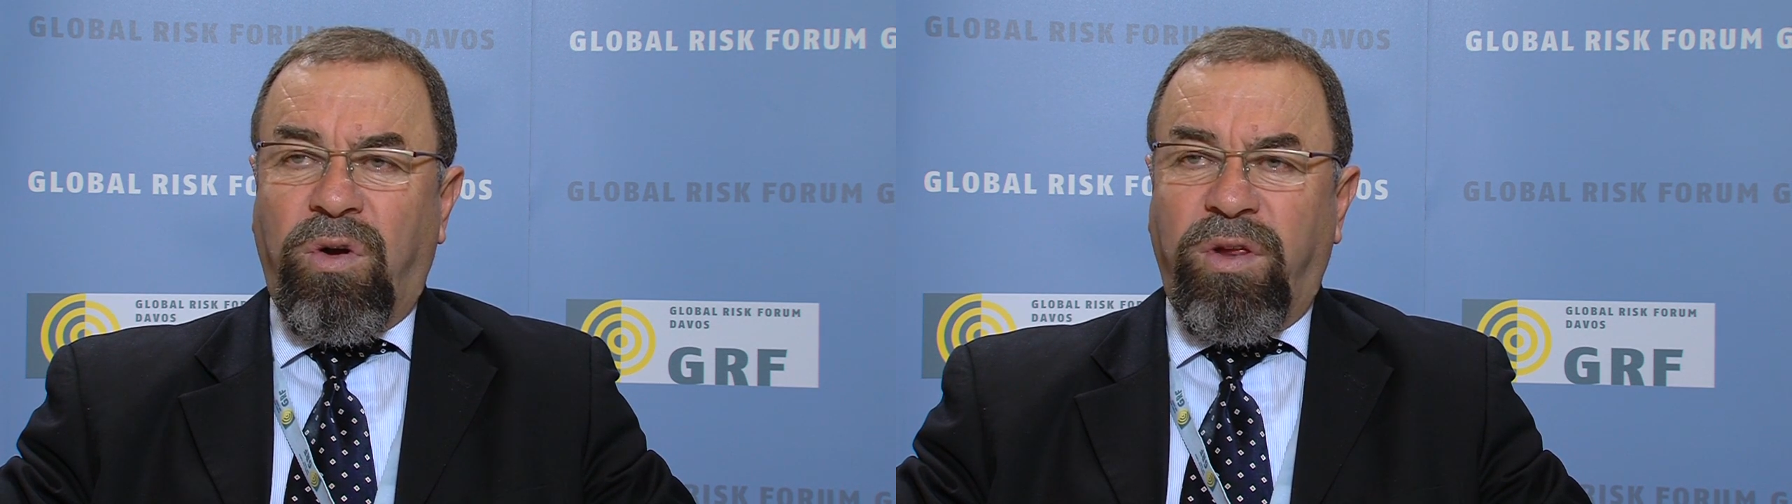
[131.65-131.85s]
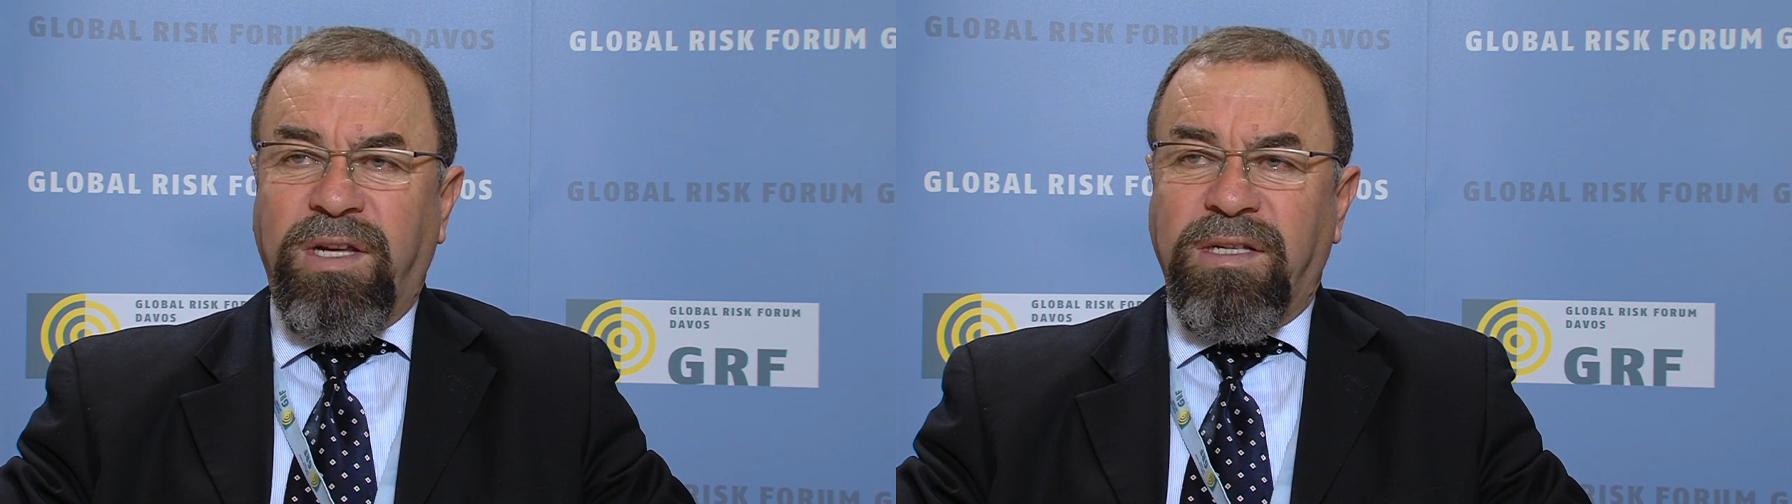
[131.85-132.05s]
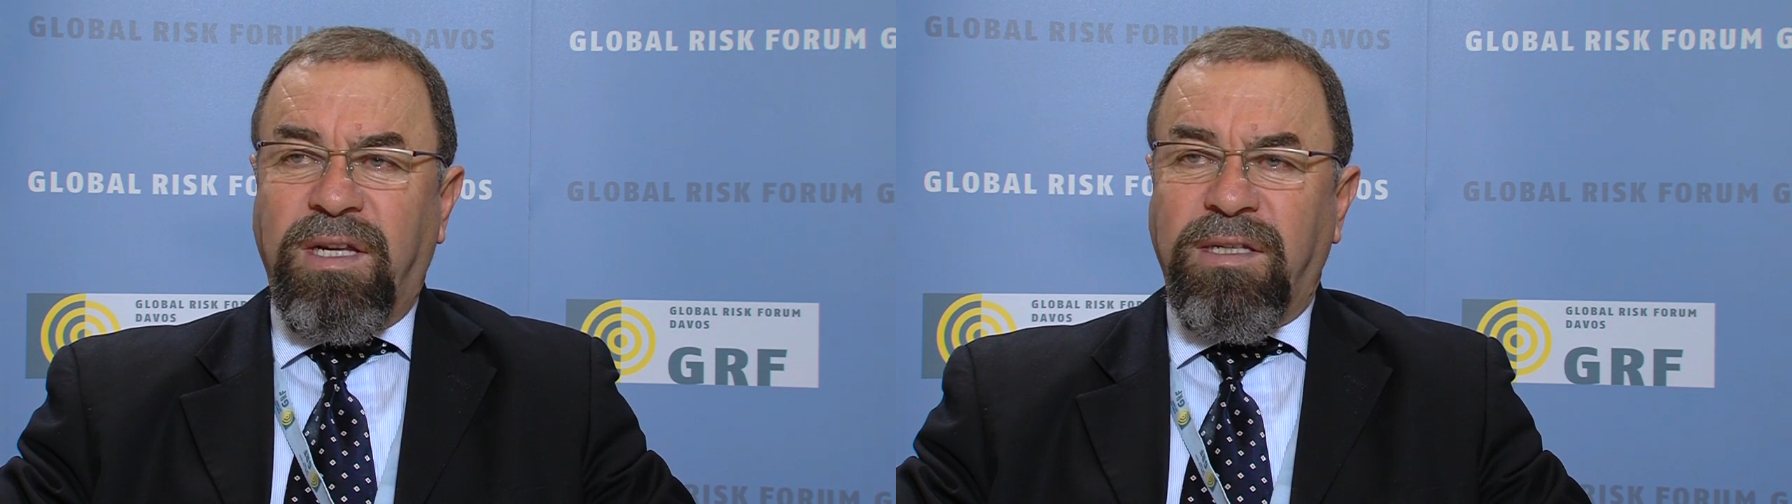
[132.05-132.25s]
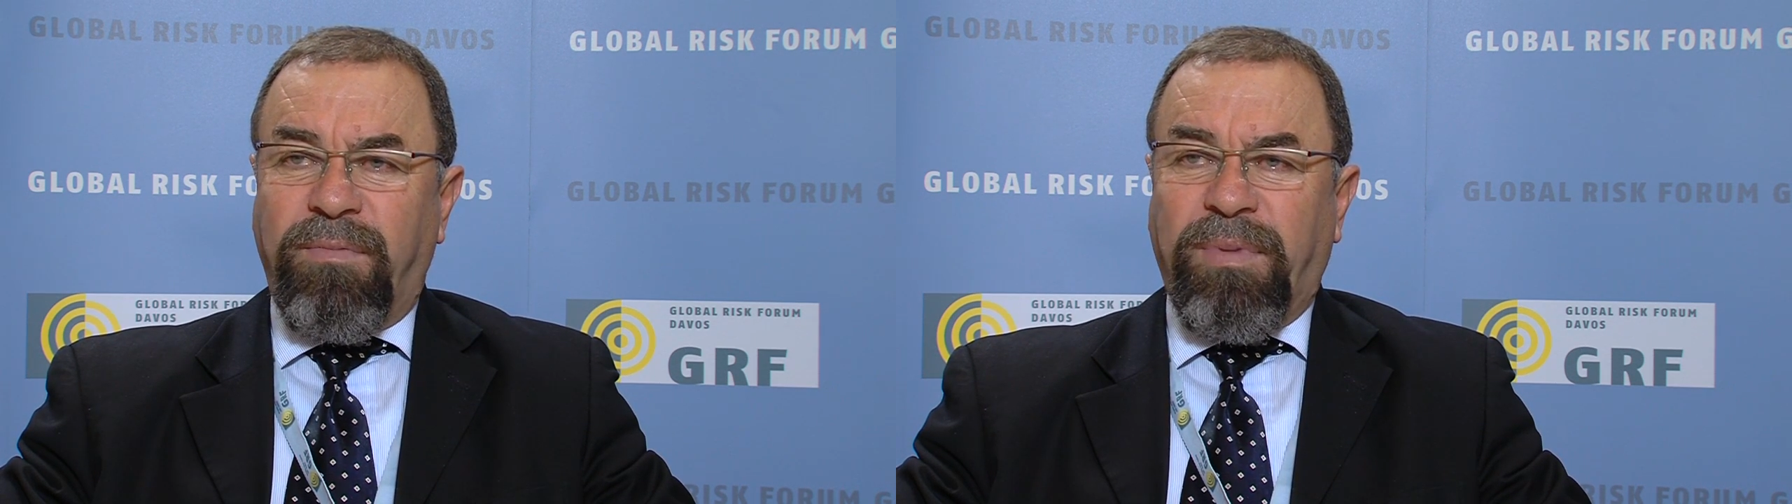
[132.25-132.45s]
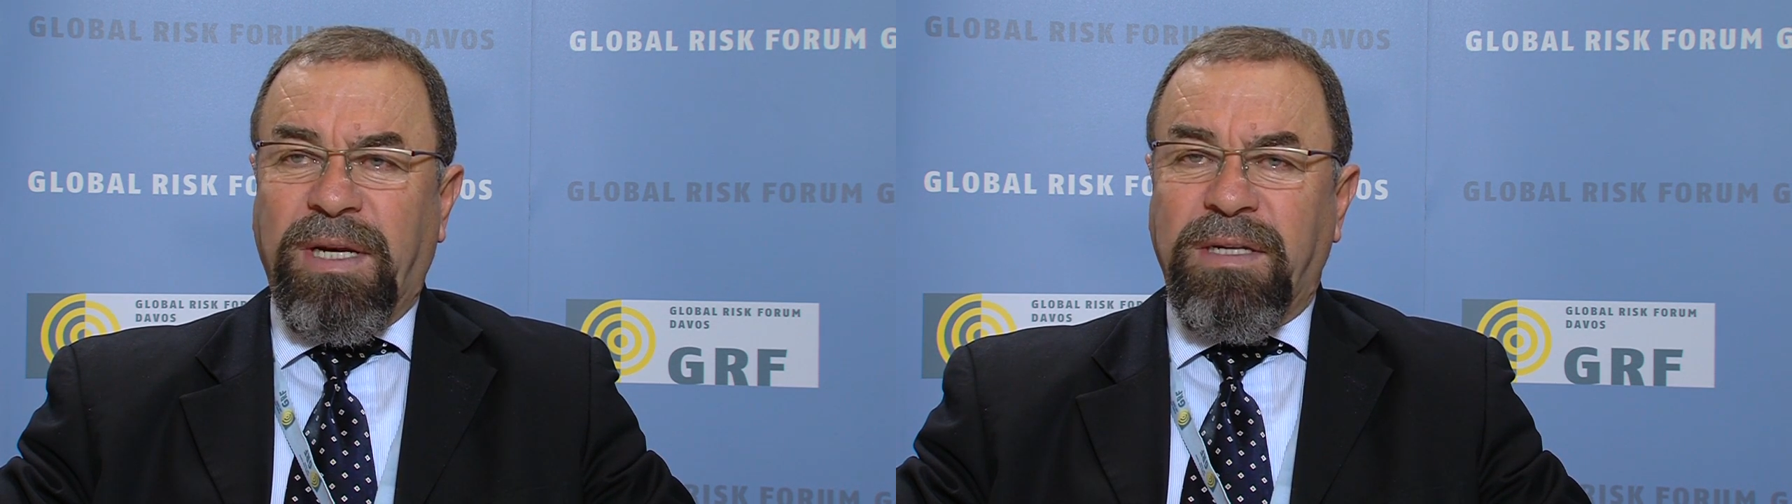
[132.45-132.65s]
all, these
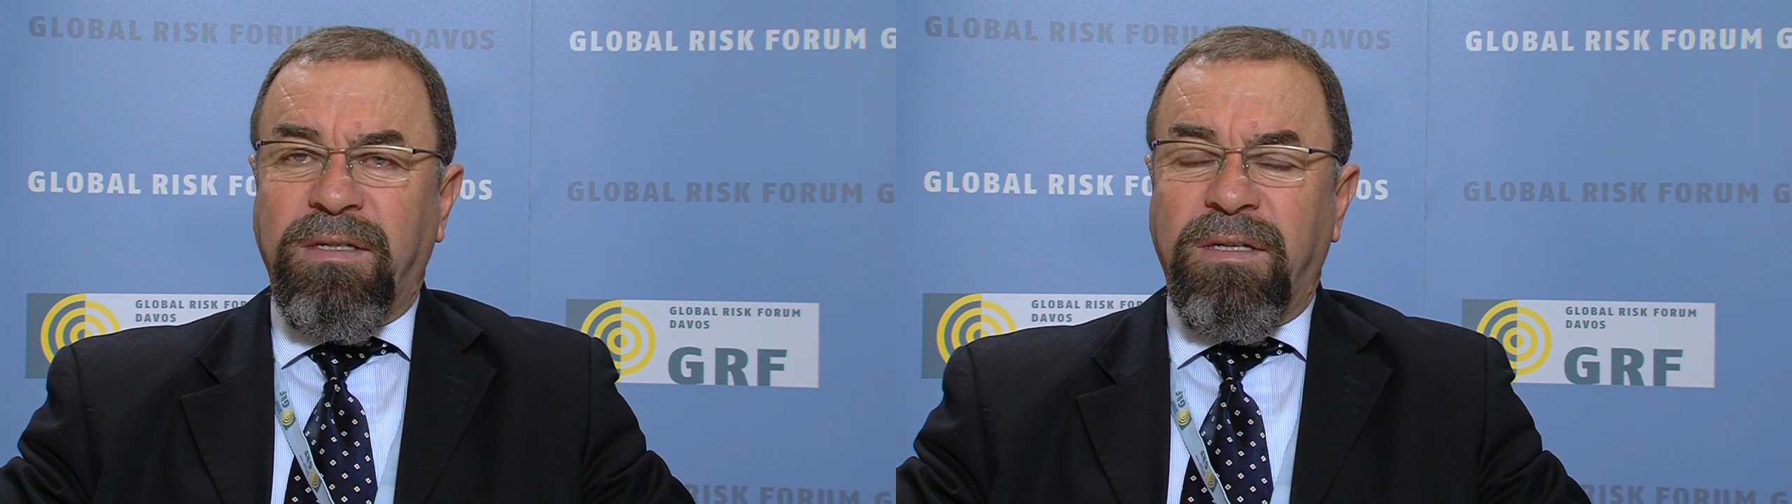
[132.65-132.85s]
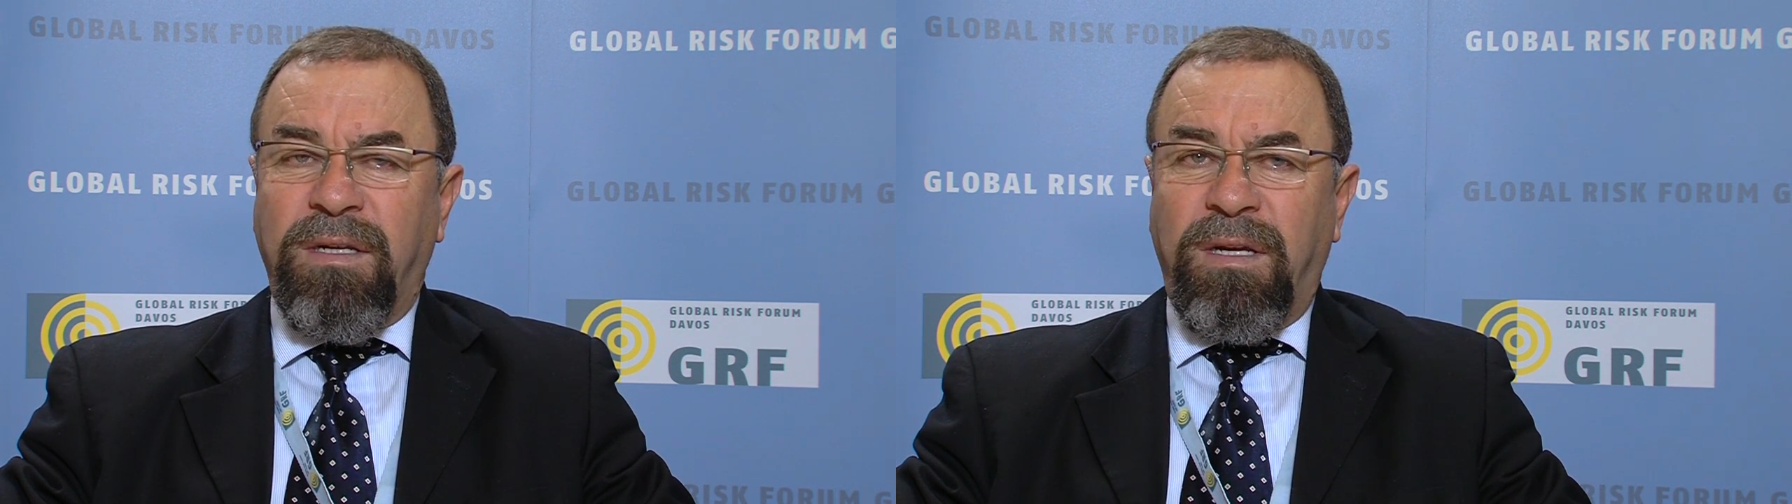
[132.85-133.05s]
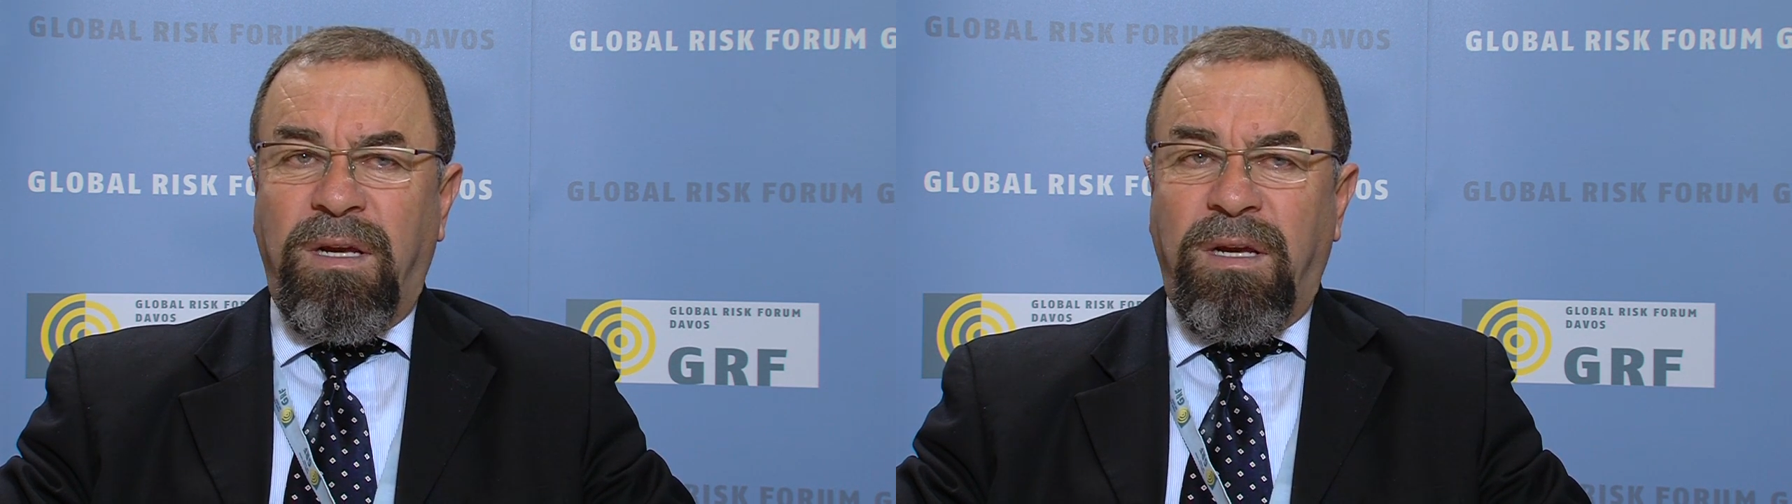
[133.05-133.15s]
disciplines.